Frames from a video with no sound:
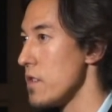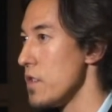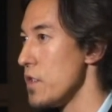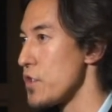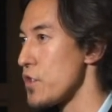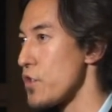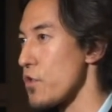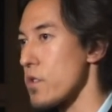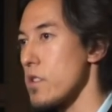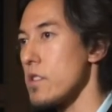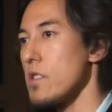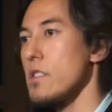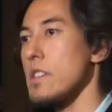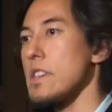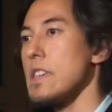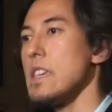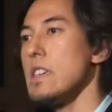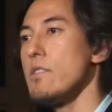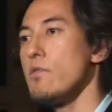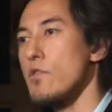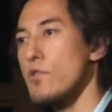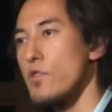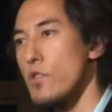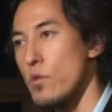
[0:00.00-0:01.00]
So you're killing
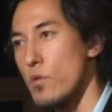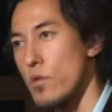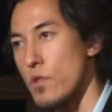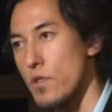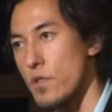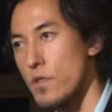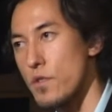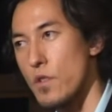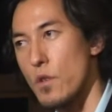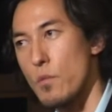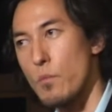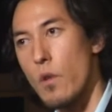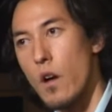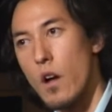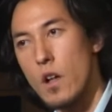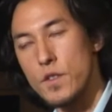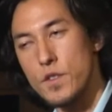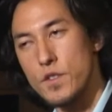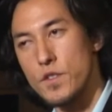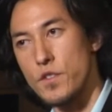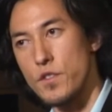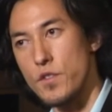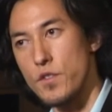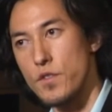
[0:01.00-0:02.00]
evildoers or
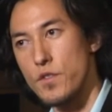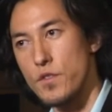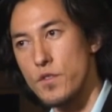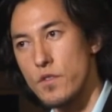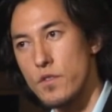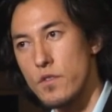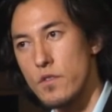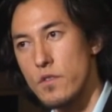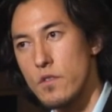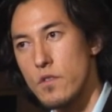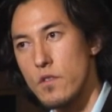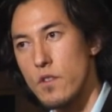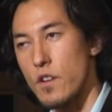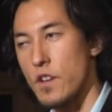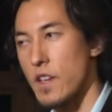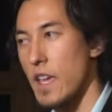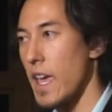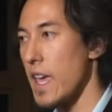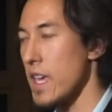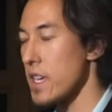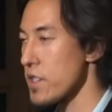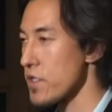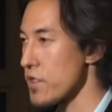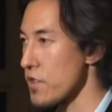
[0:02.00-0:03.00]
monsters or
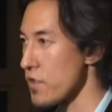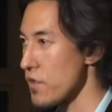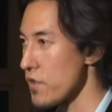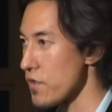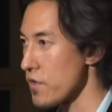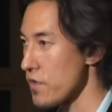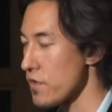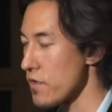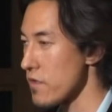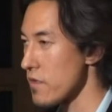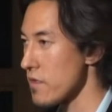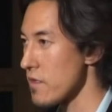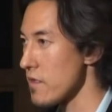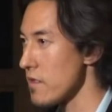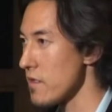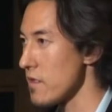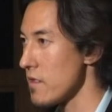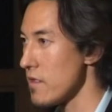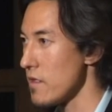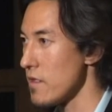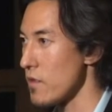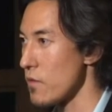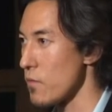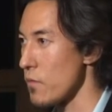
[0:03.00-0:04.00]
gangsters,
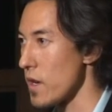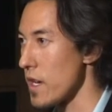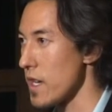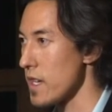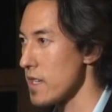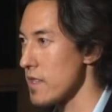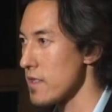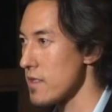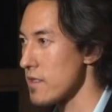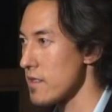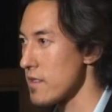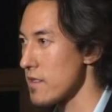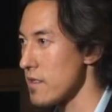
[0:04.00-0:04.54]
right?